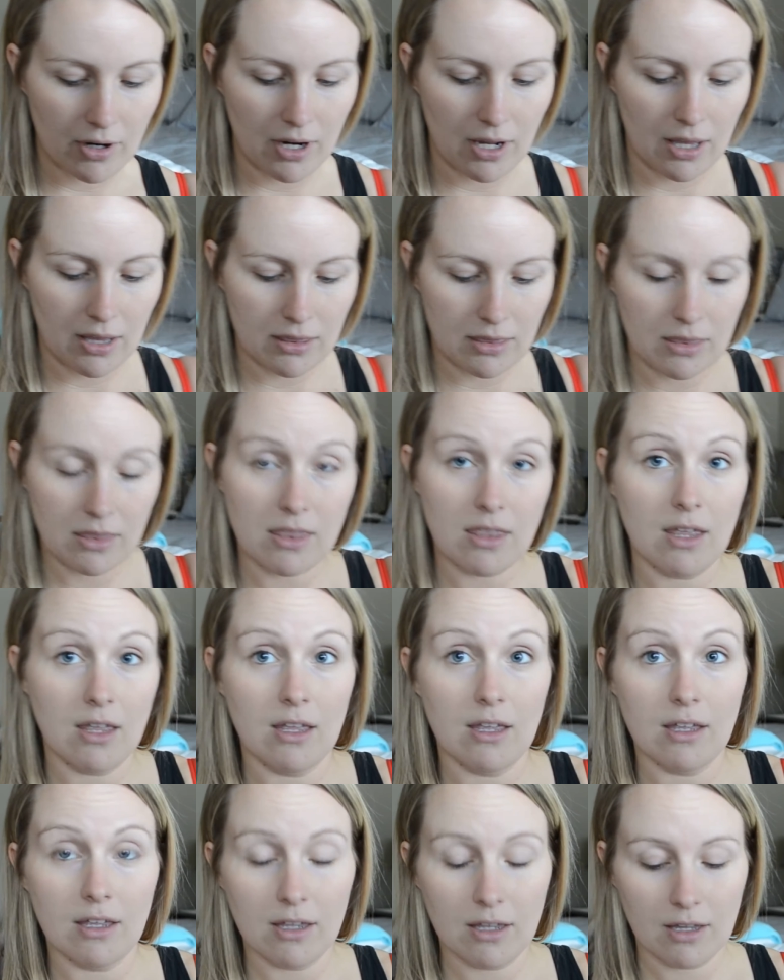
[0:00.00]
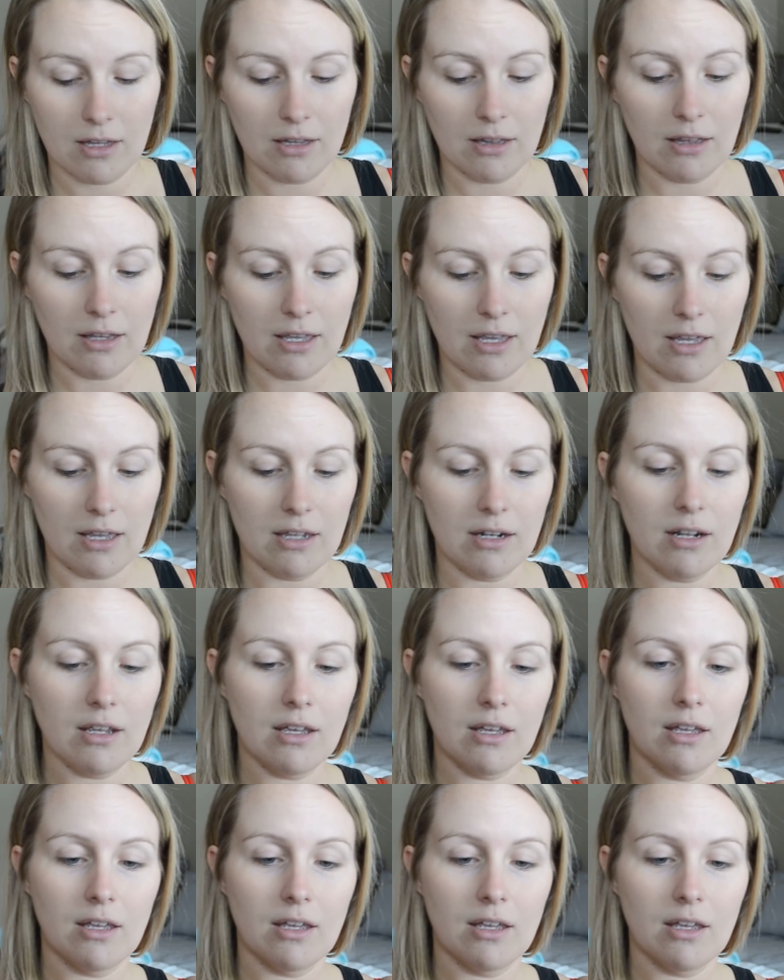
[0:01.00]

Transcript: in the lid